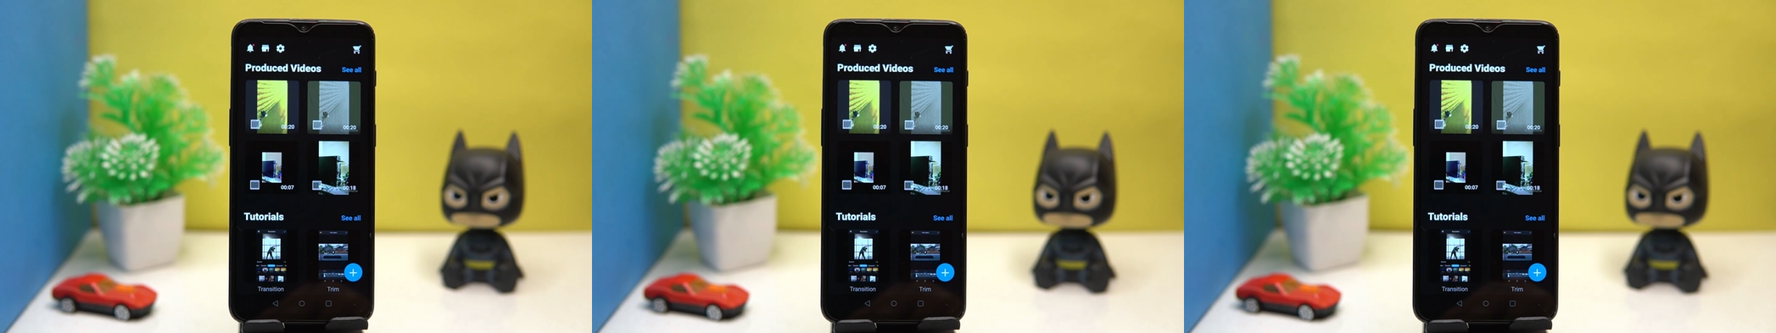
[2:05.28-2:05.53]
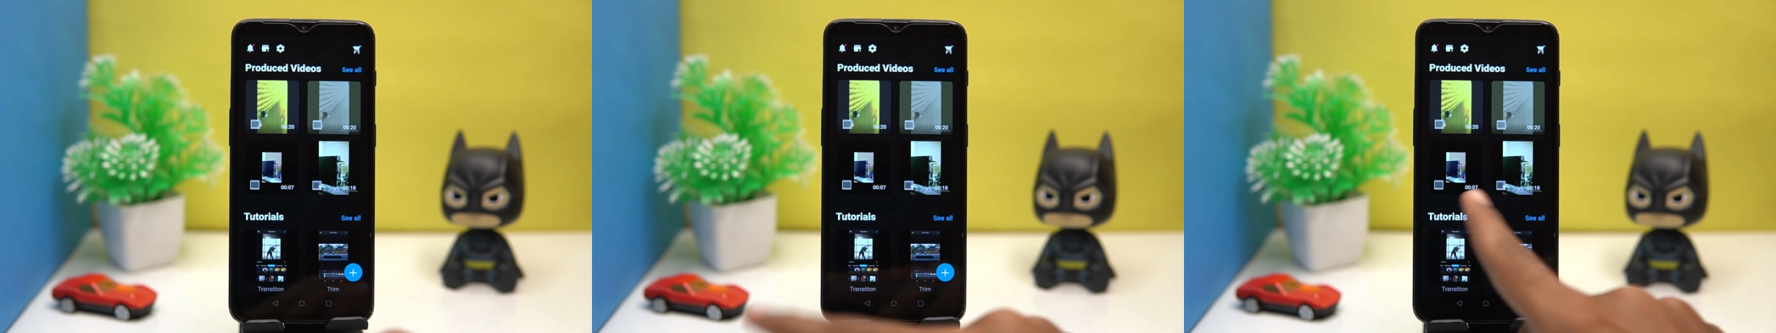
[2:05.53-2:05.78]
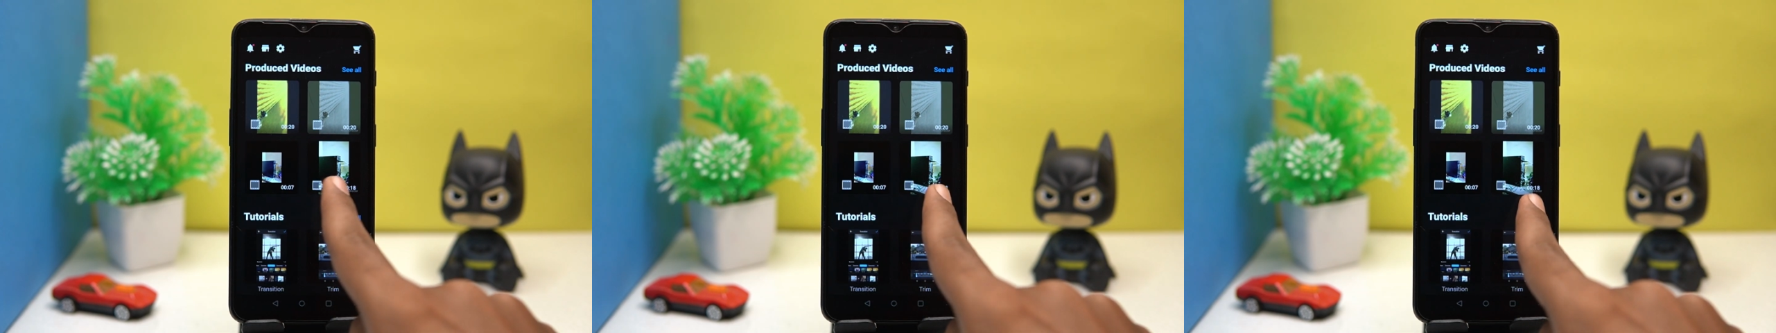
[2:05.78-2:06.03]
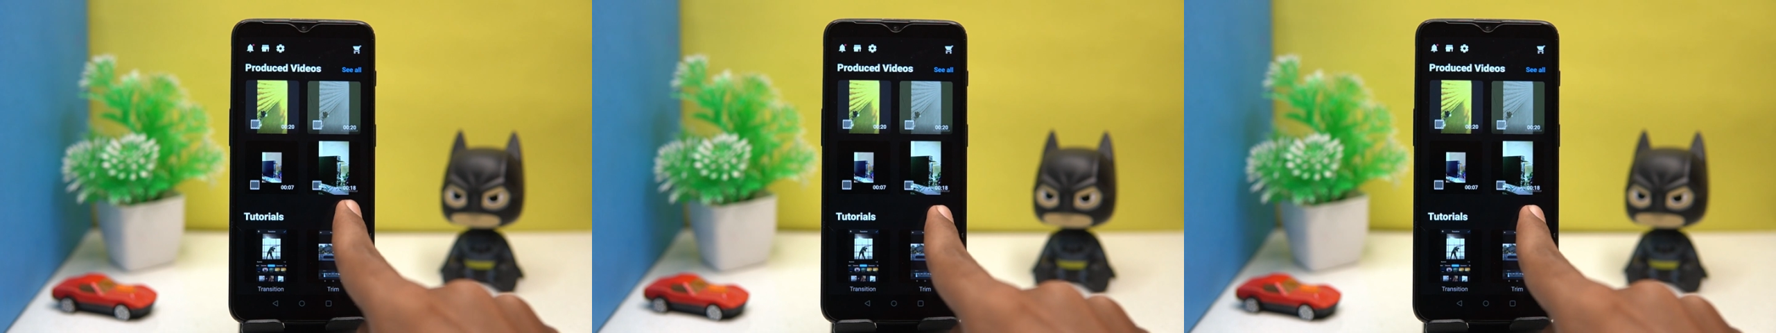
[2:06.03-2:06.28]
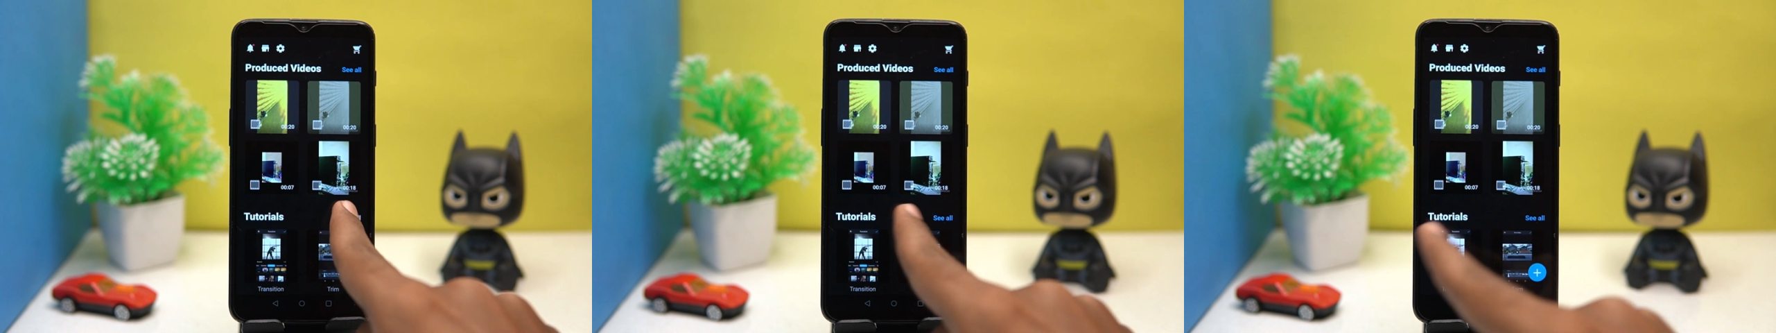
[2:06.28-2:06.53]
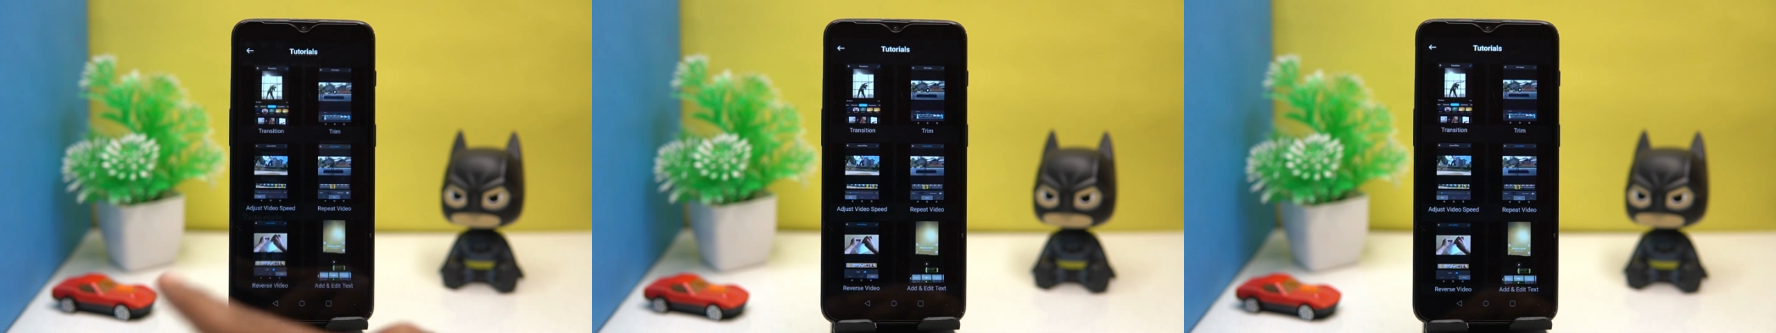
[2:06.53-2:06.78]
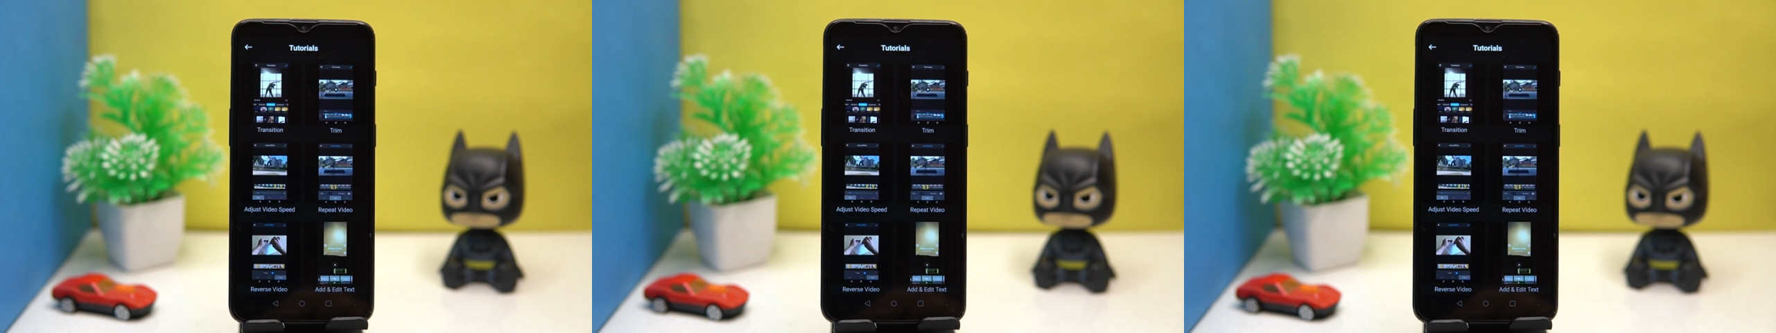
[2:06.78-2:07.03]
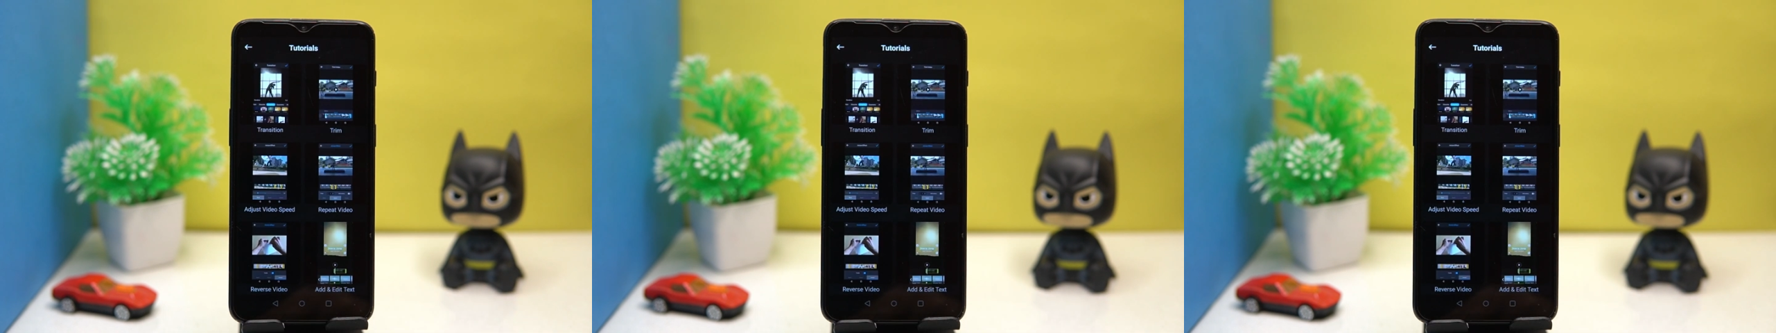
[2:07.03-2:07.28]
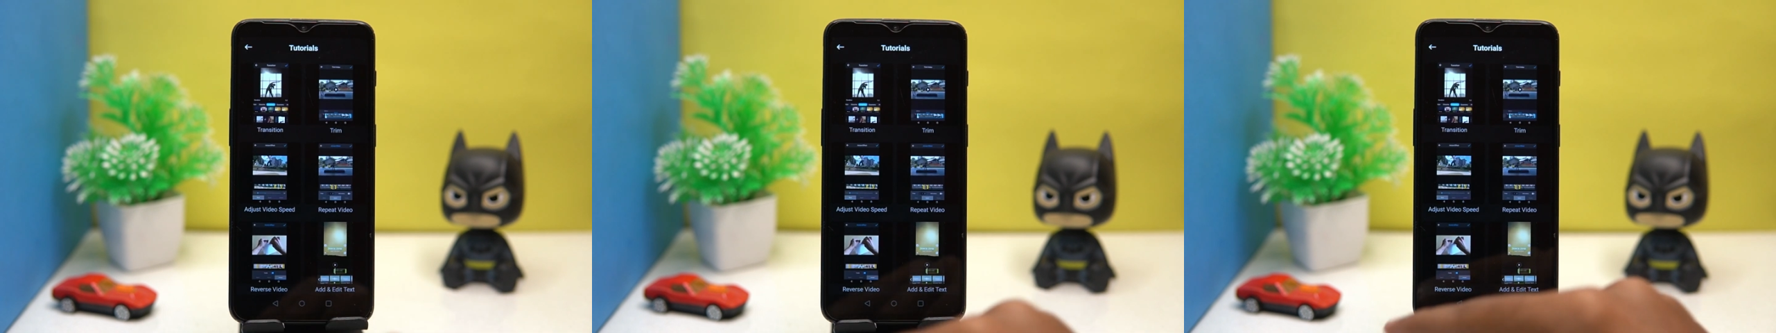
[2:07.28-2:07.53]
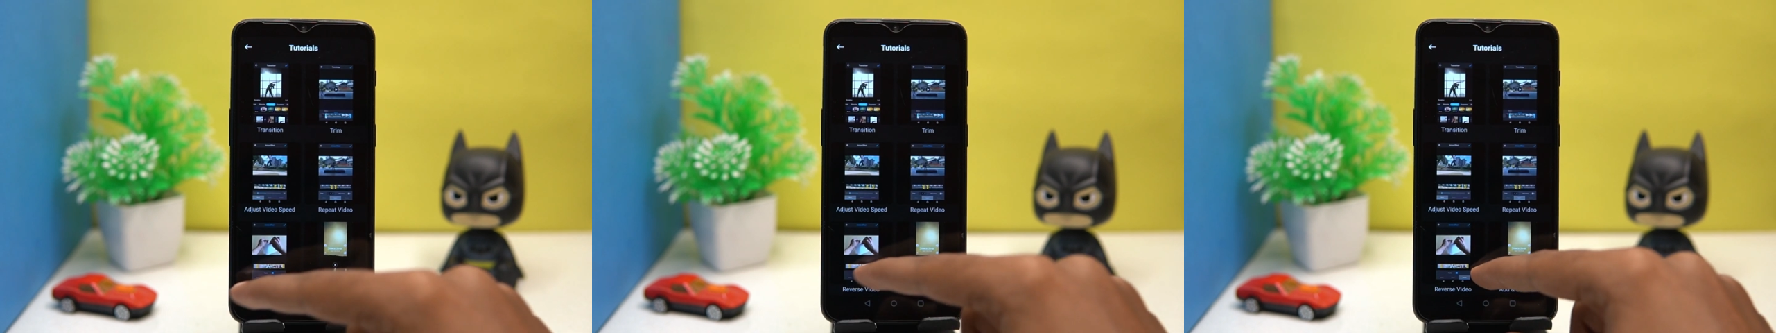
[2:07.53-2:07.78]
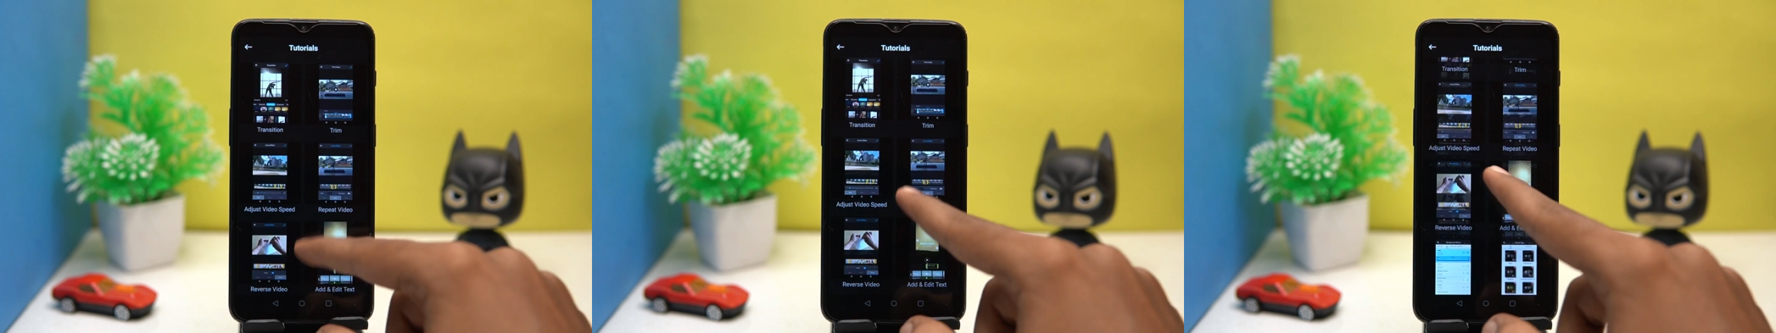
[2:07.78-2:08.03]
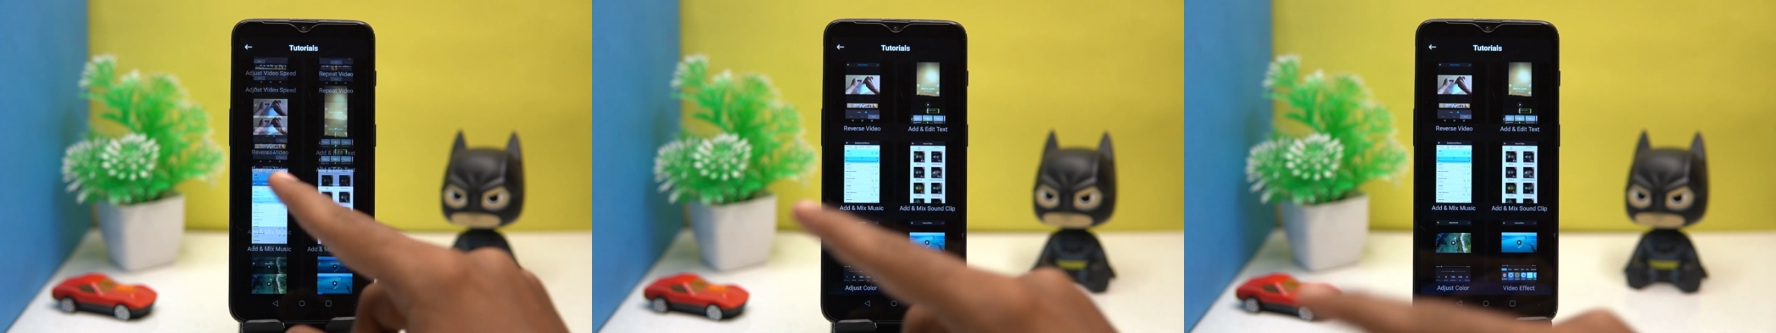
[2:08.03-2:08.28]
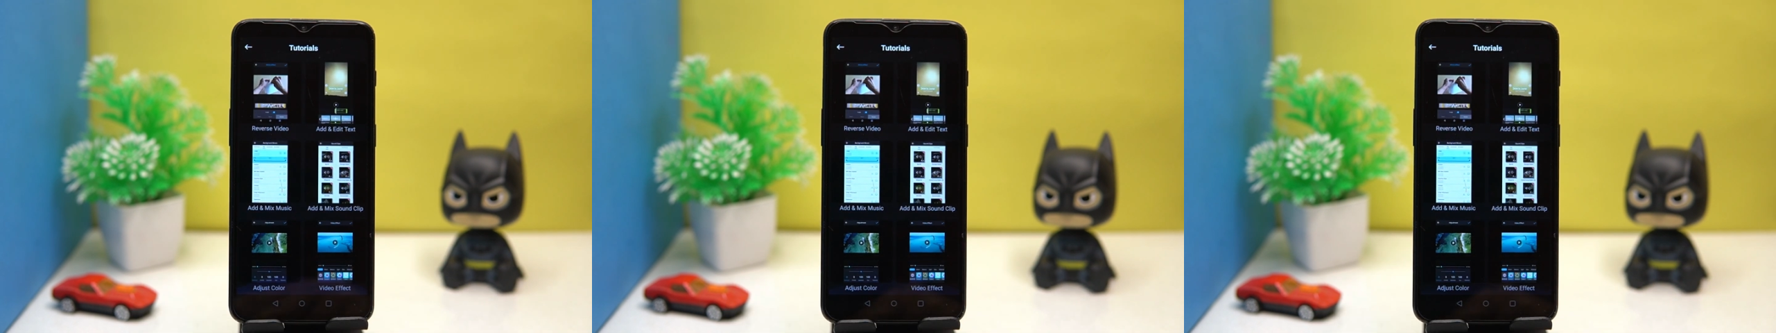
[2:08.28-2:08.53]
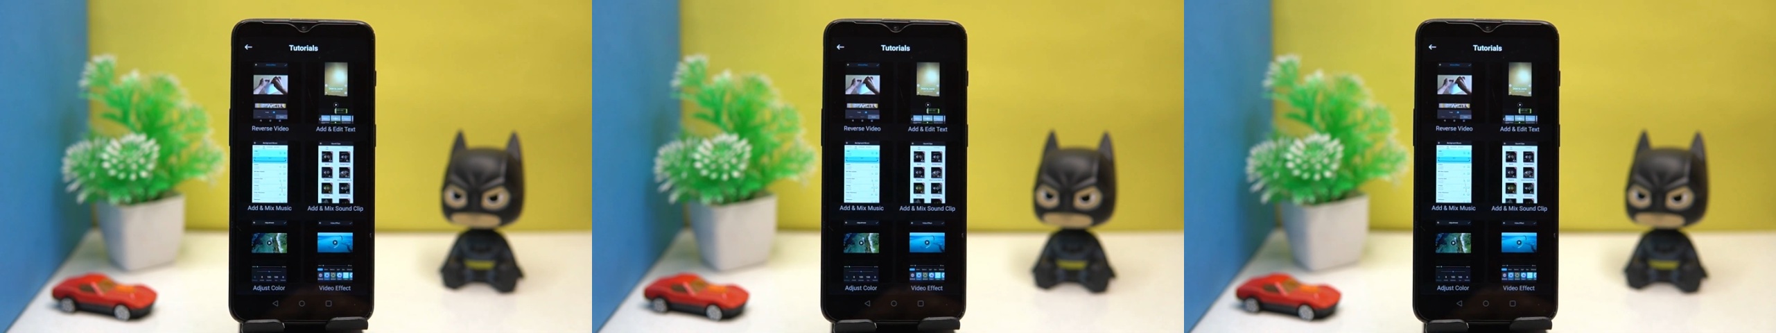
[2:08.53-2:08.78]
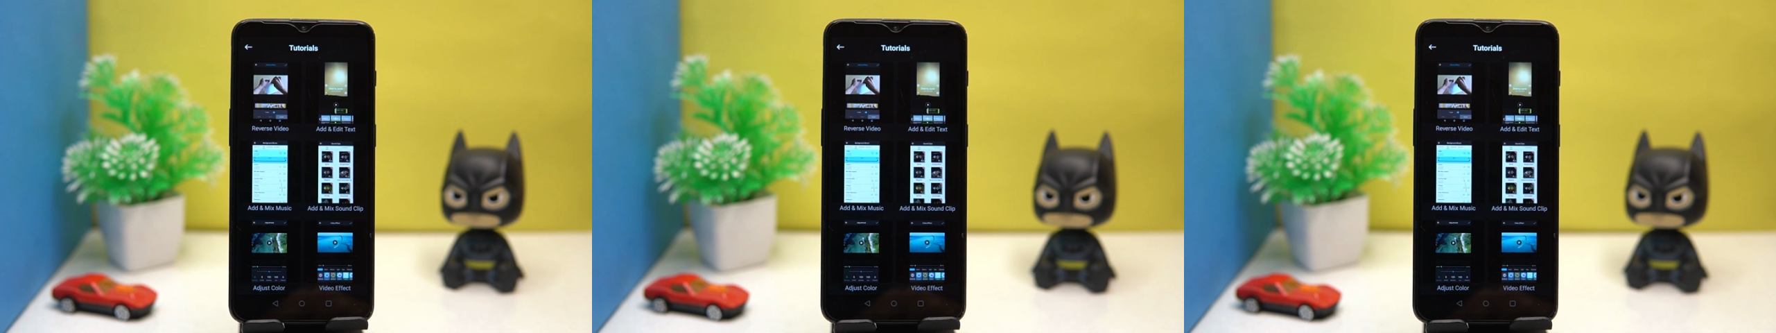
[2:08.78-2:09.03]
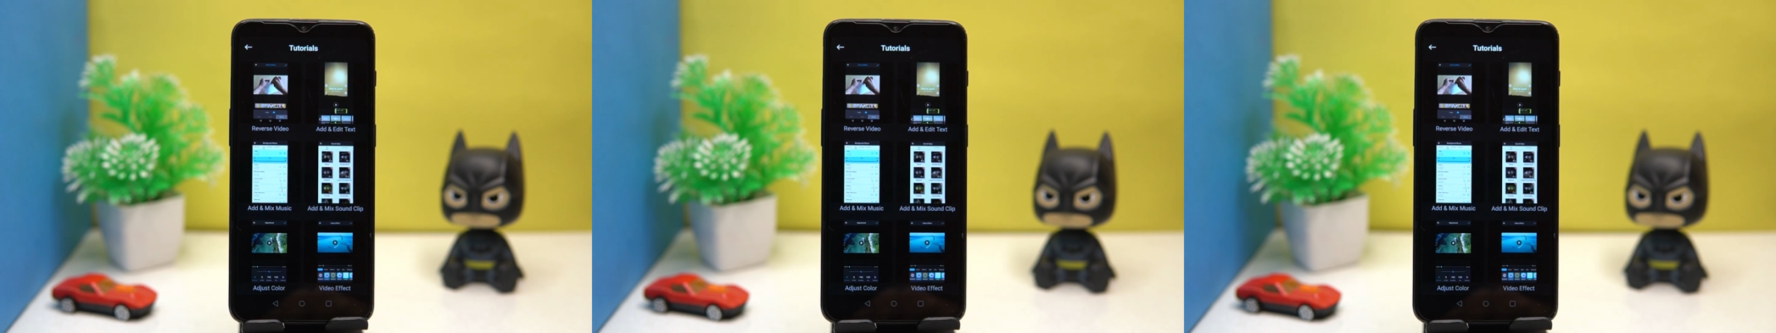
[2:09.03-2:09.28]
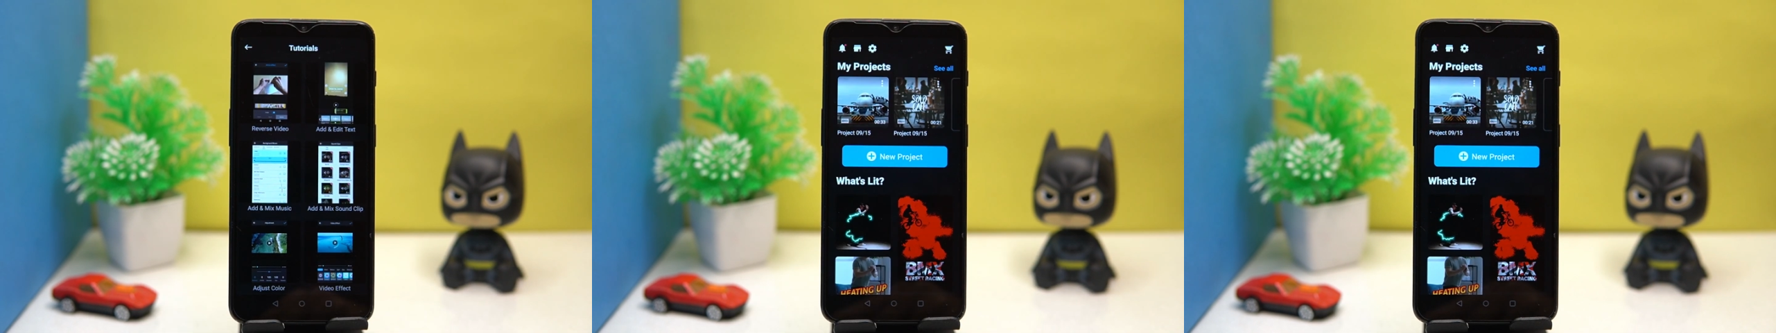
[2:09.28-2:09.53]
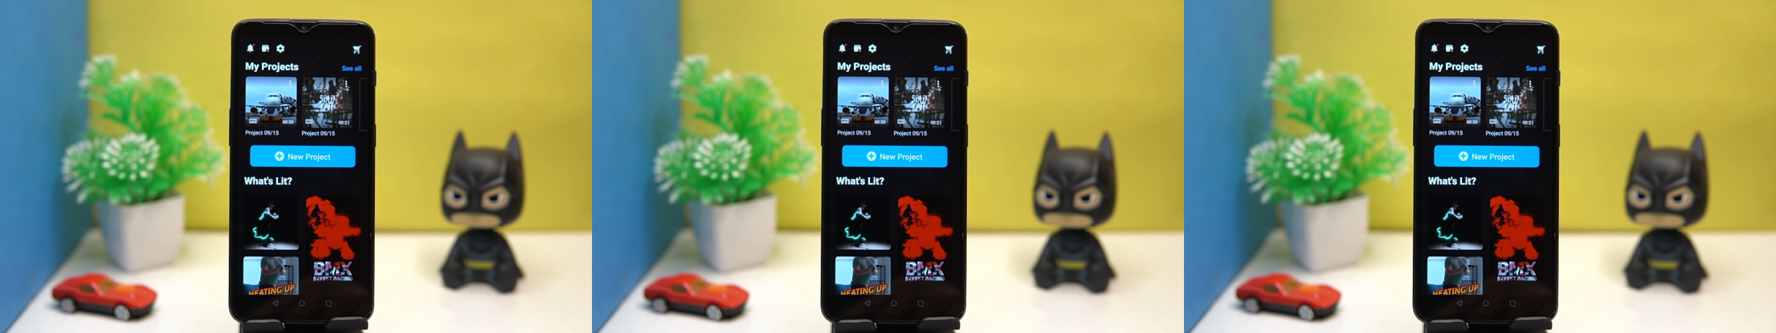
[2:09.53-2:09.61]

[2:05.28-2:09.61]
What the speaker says: [unreadable: no face in view]